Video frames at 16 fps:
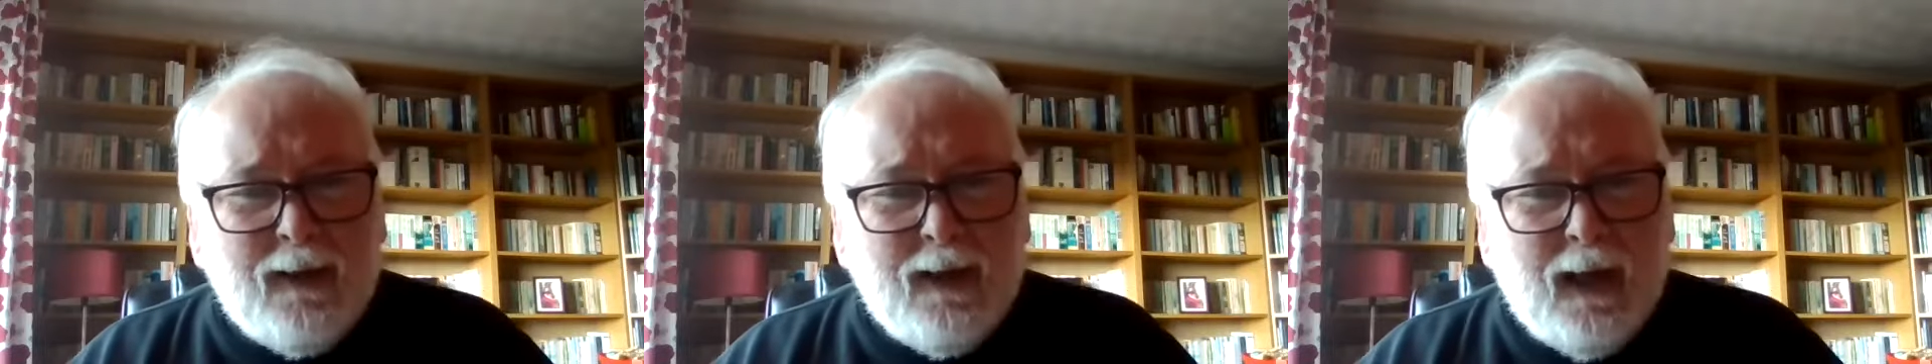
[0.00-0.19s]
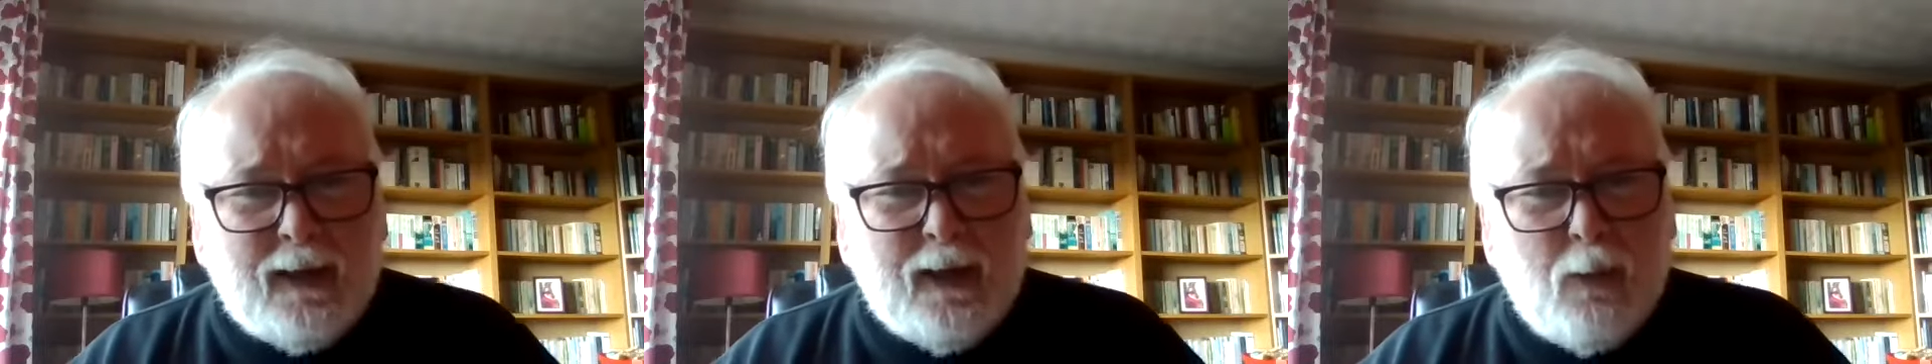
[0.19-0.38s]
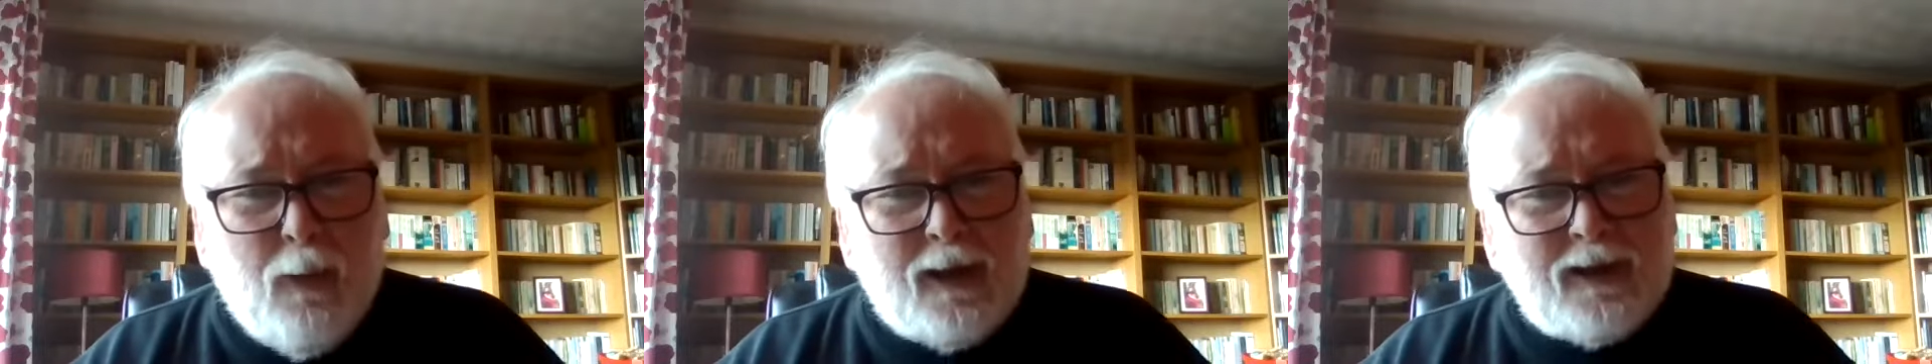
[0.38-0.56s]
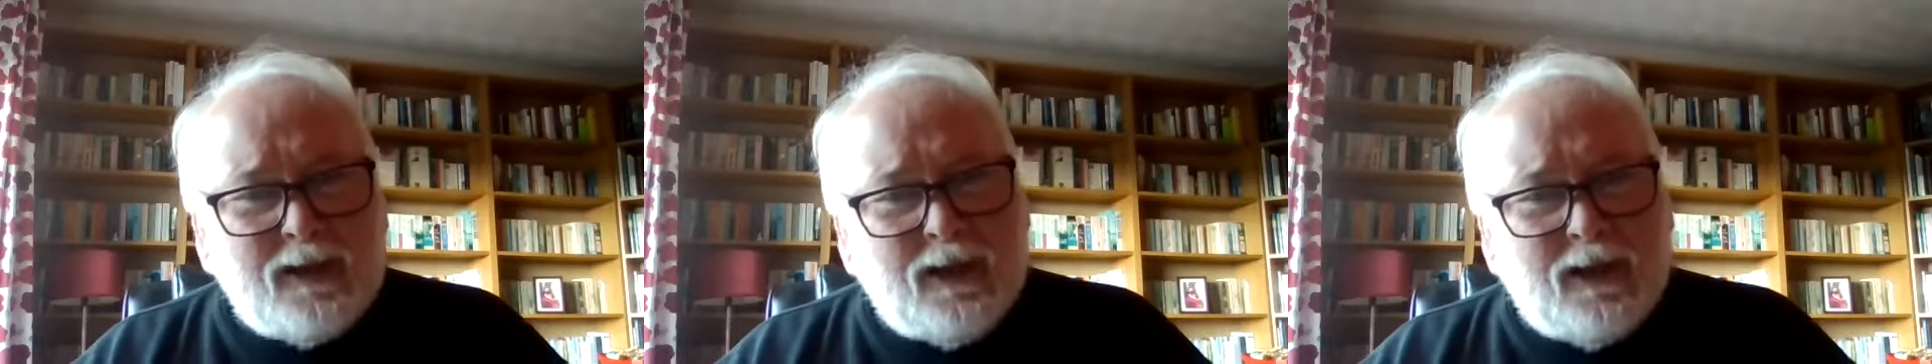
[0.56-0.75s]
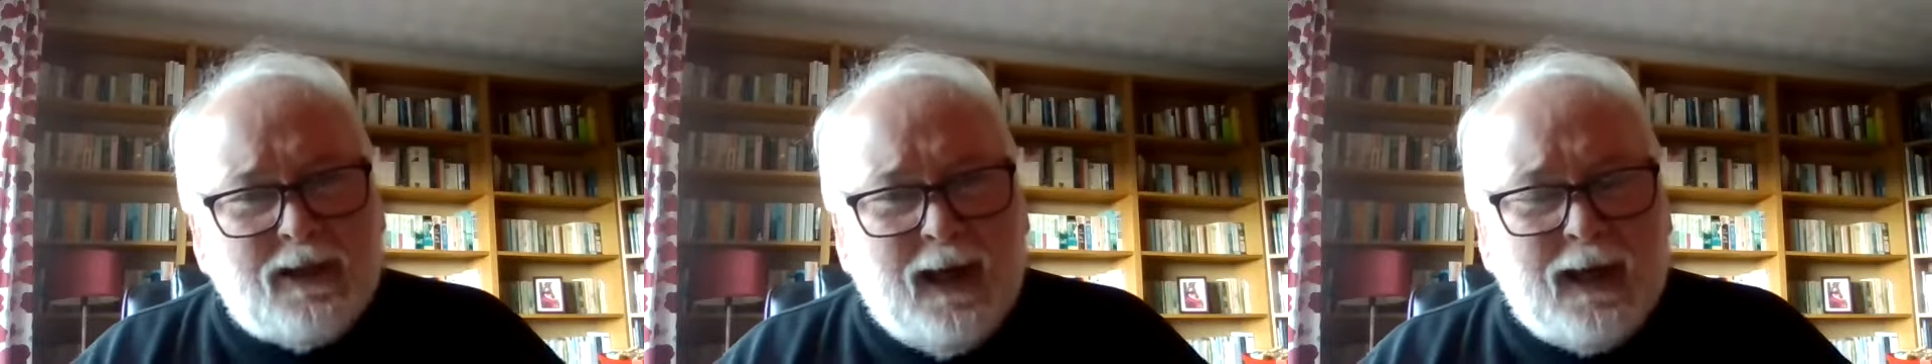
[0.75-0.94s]
and they watched
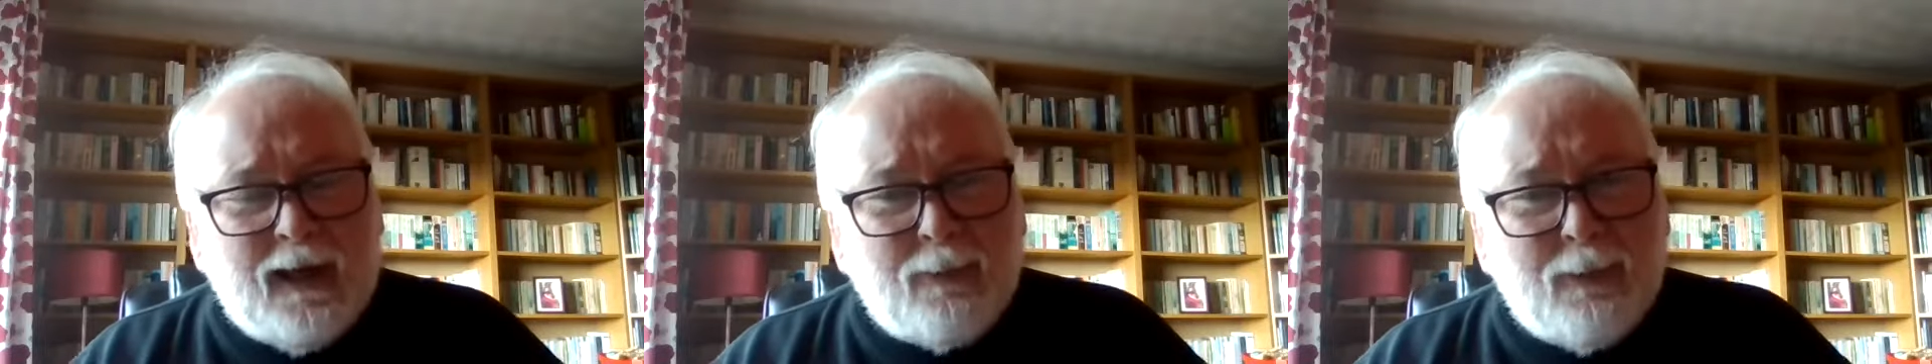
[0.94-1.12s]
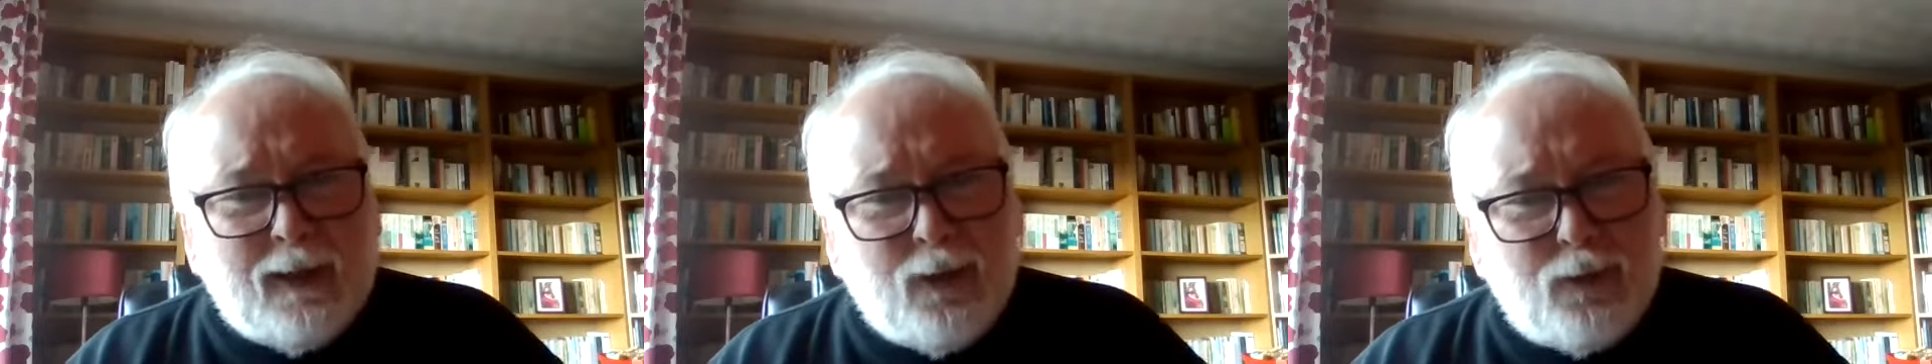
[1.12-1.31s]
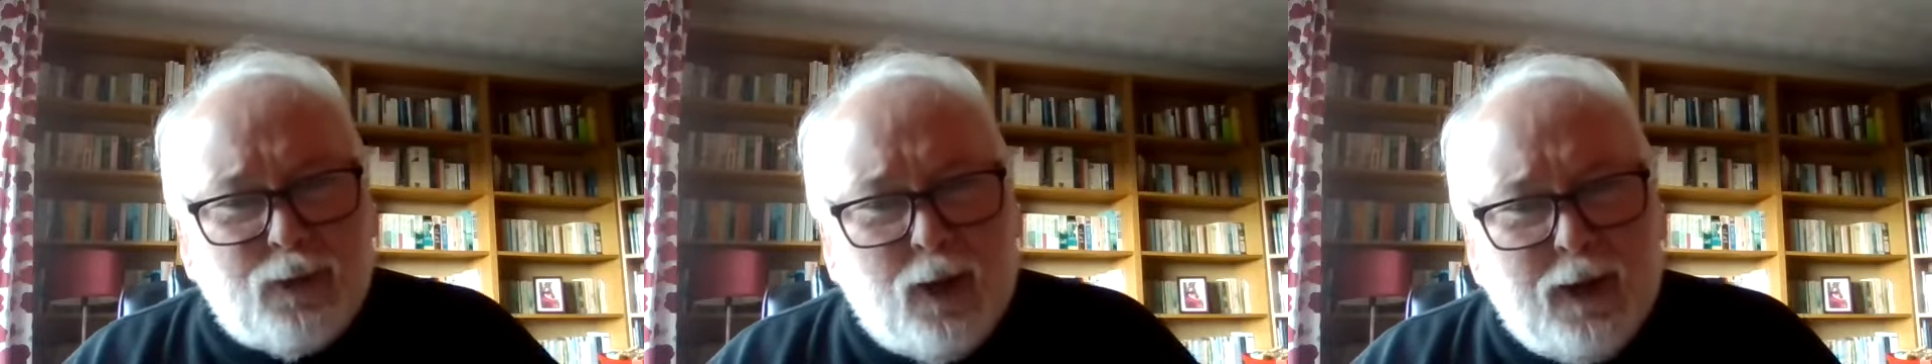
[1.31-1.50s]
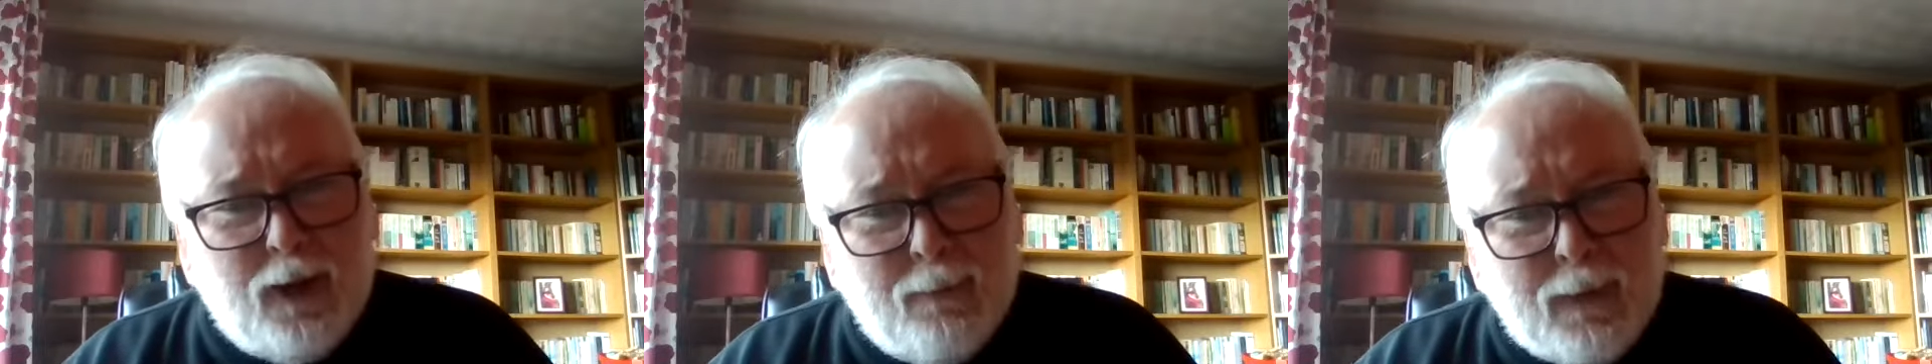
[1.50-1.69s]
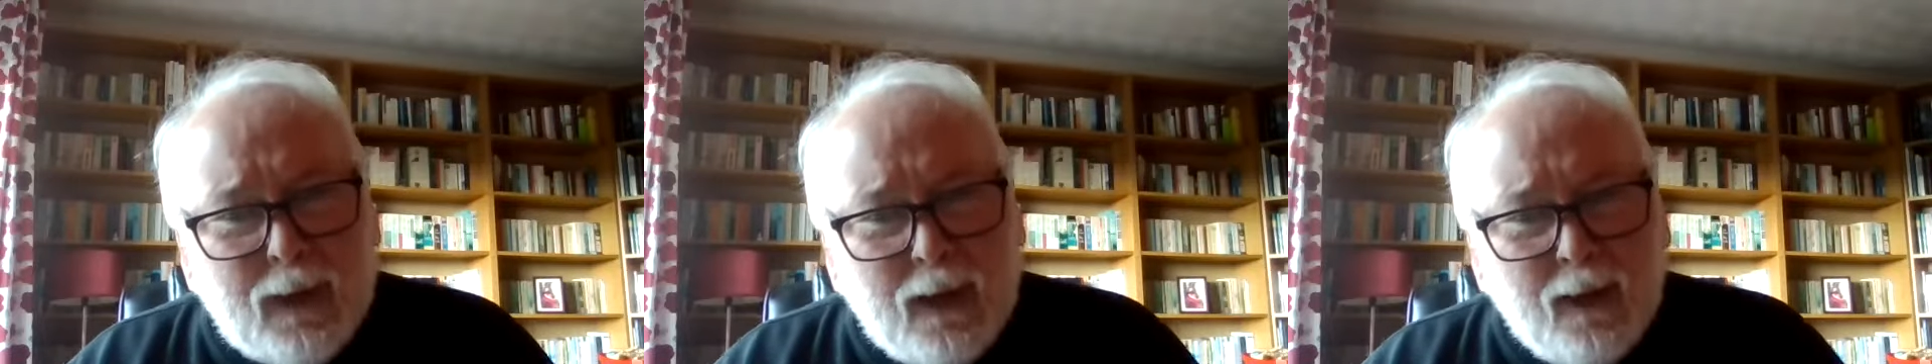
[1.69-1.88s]
the tide come in and drown
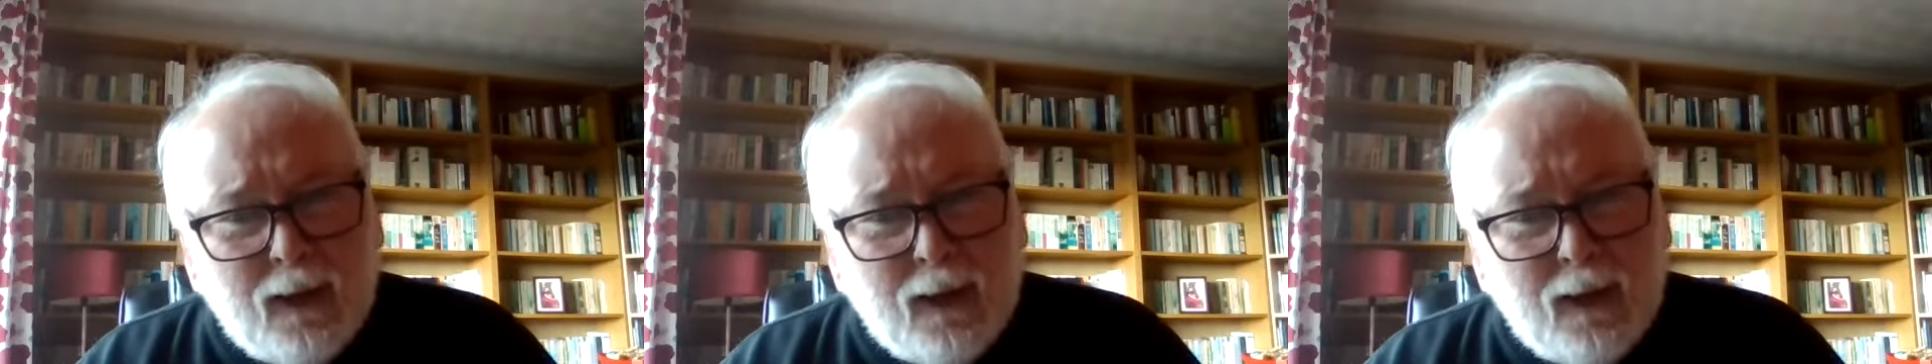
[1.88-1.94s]
him.